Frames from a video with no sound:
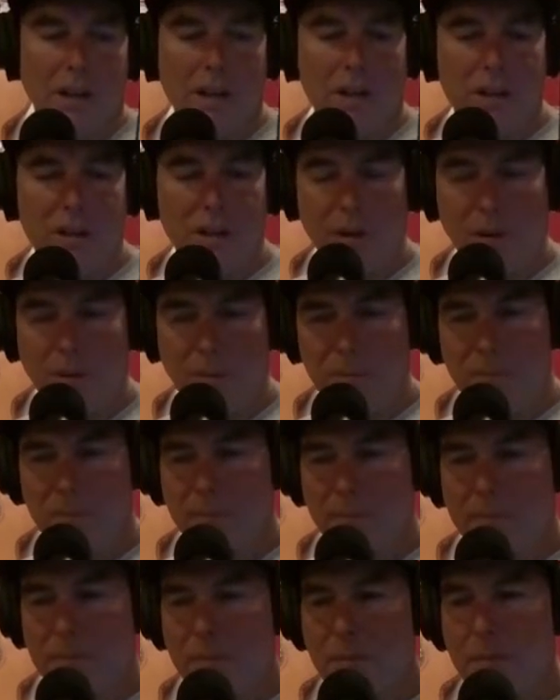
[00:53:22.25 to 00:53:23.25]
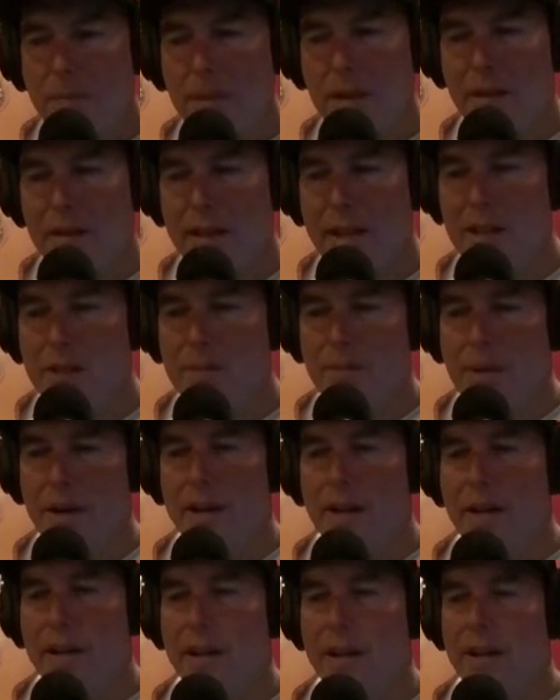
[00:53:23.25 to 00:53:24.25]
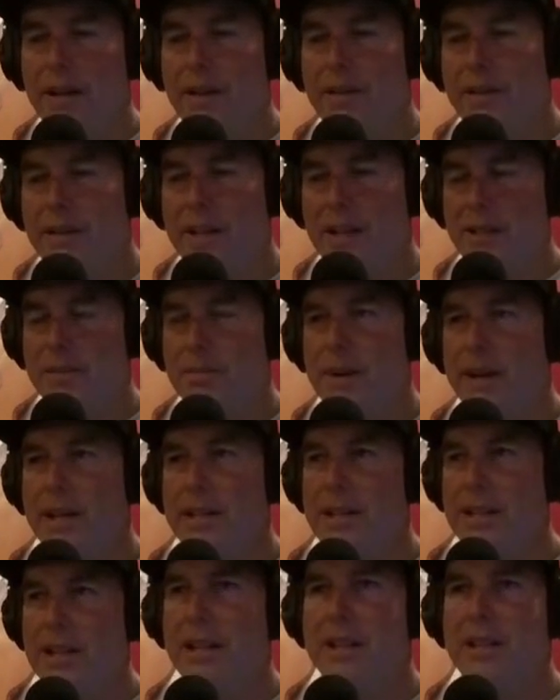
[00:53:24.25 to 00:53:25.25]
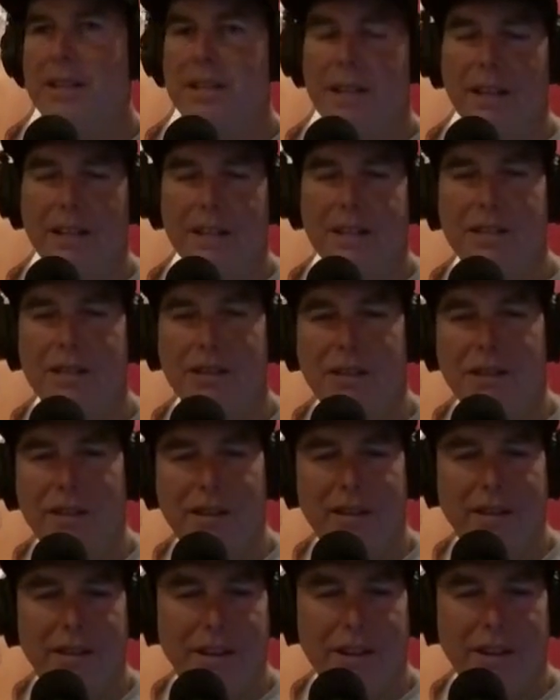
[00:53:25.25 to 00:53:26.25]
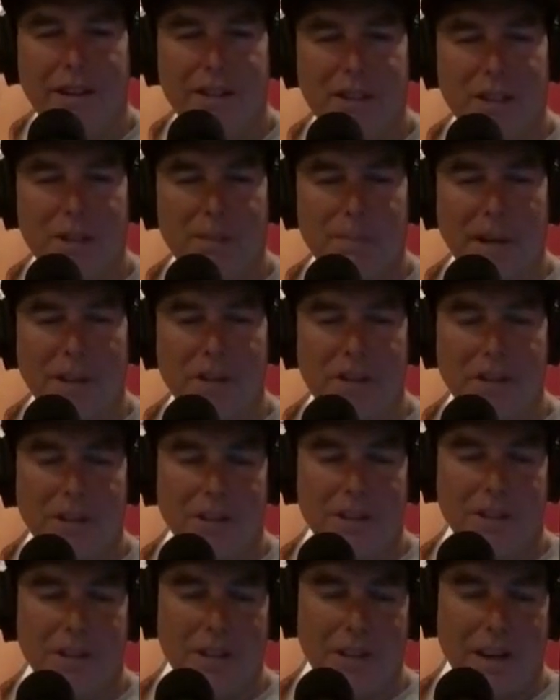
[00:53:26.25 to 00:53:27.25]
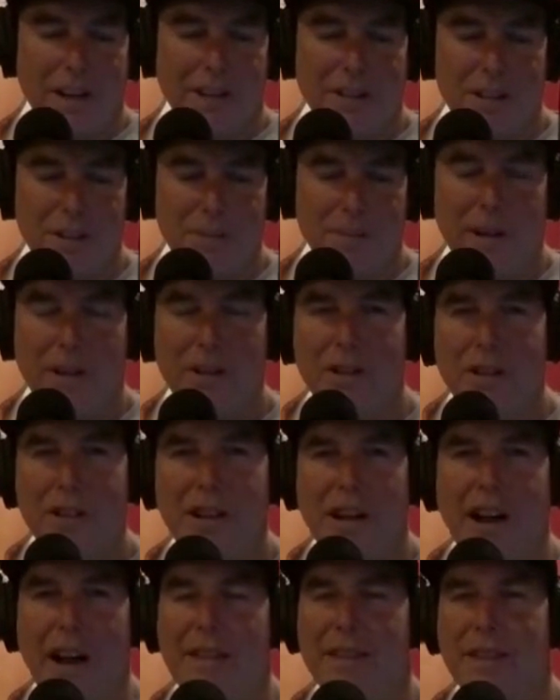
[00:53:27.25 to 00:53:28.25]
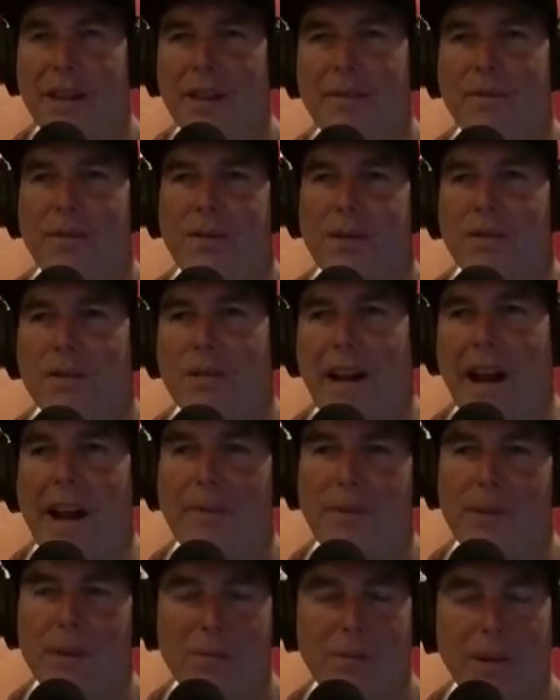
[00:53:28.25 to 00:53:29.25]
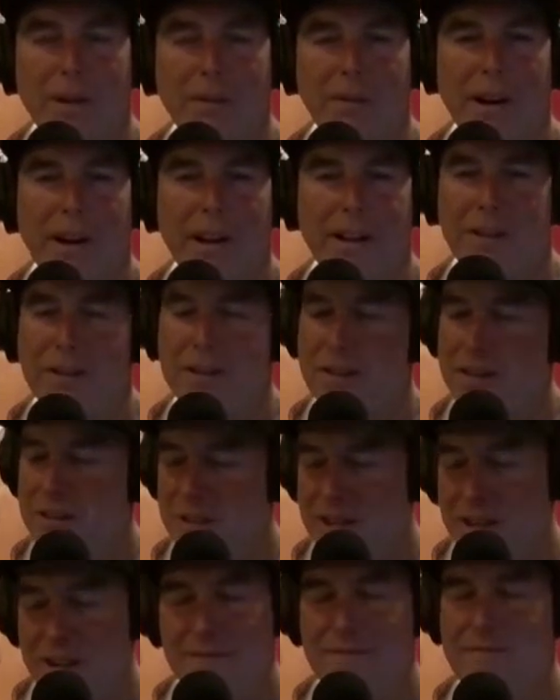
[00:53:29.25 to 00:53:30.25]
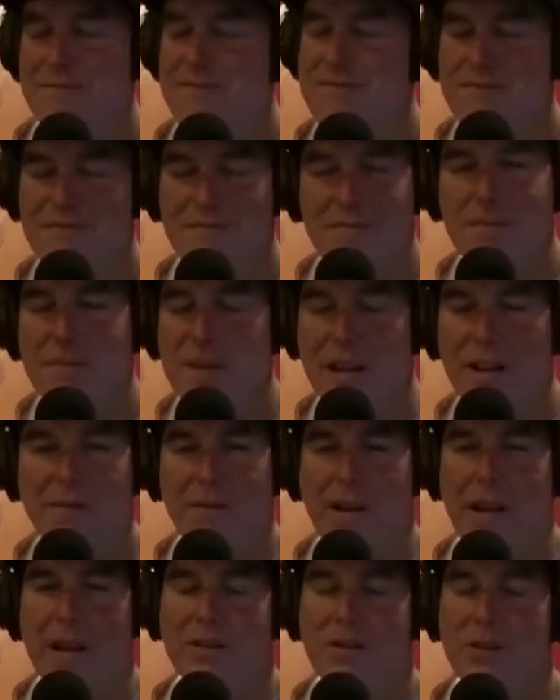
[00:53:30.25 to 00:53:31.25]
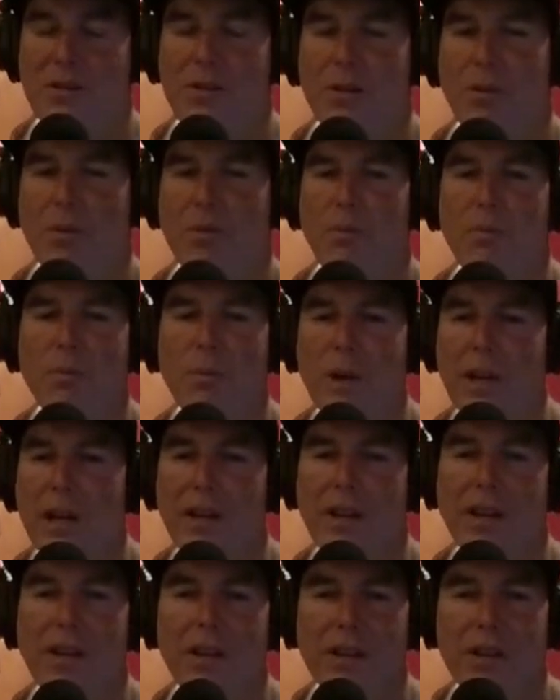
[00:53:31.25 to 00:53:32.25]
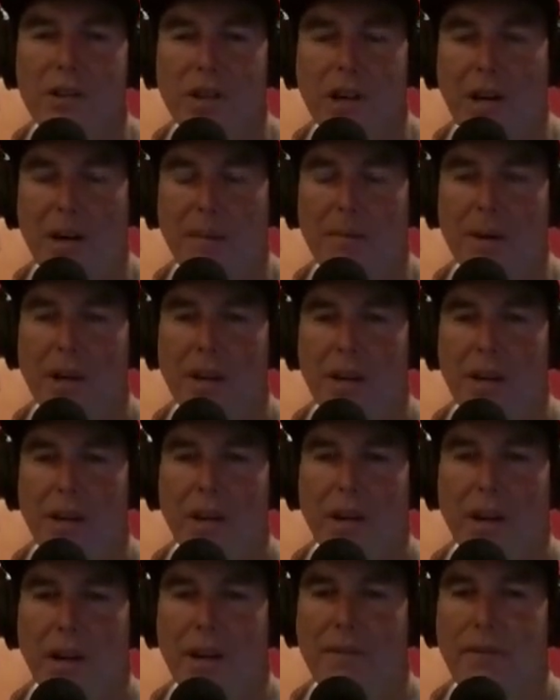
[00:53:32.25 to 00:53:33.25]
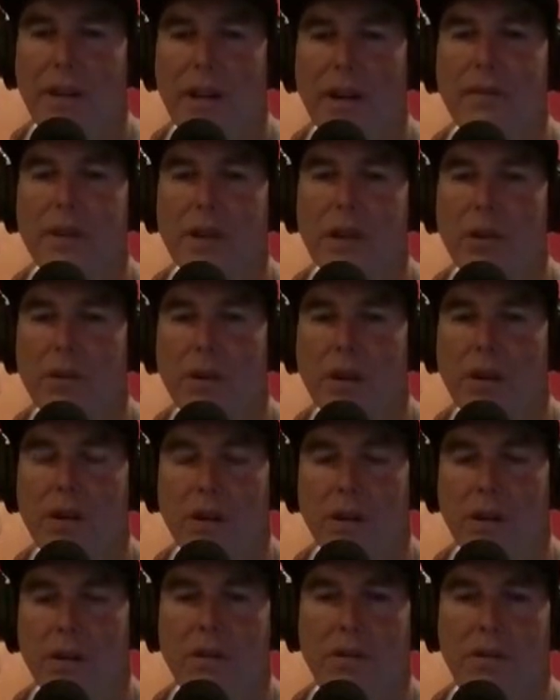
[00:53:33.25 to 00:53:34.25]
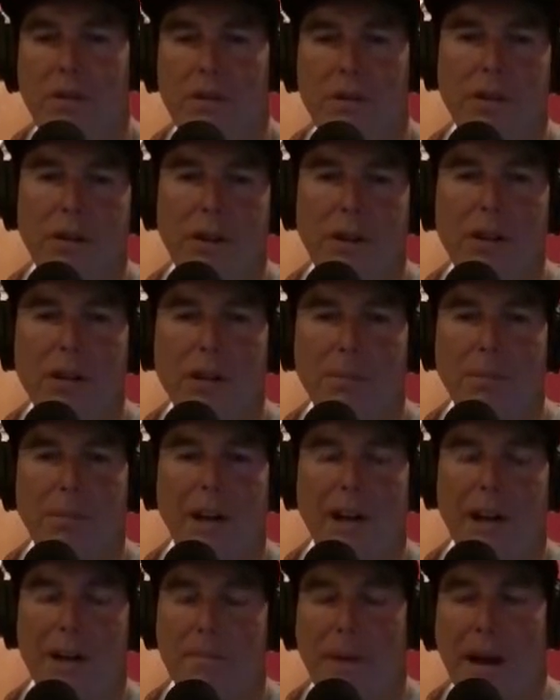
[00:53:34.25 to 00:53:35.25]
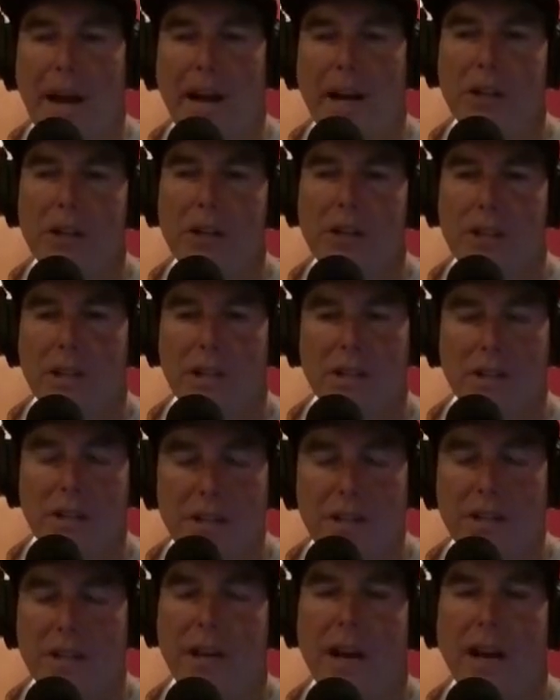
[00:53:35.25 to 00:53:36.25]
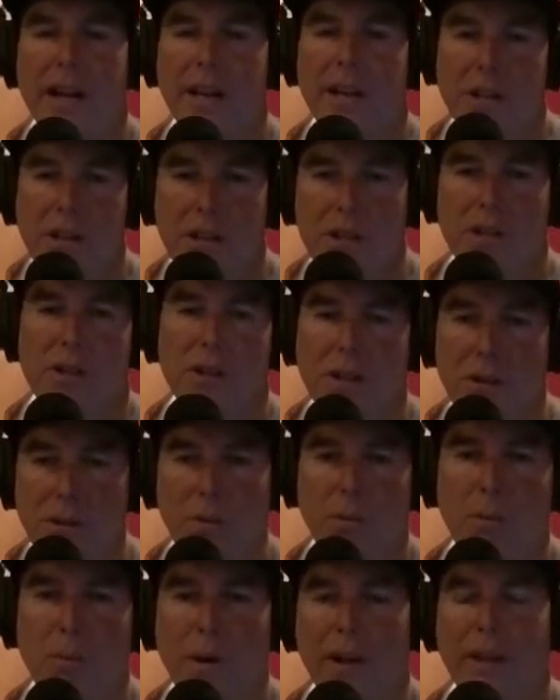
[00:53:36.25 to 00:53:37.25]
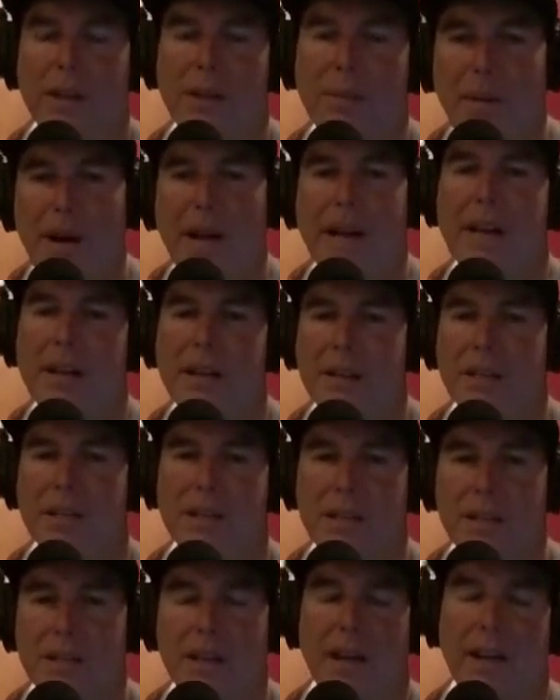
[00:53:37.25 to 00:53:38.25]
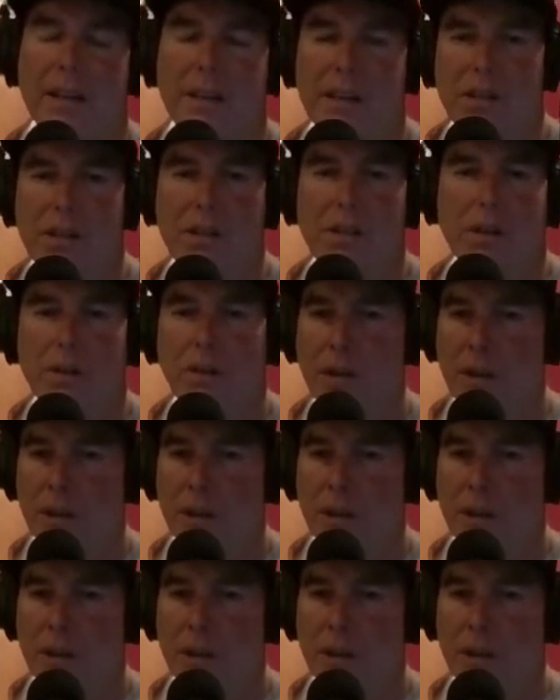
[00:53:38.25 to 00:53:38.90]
So that's my 10 cents on suspension and stock suspension. I think for average weight riders and stuff, the manufacturers do a really good job of giving you a good compliant package that's designed to do what the bike is designed to do.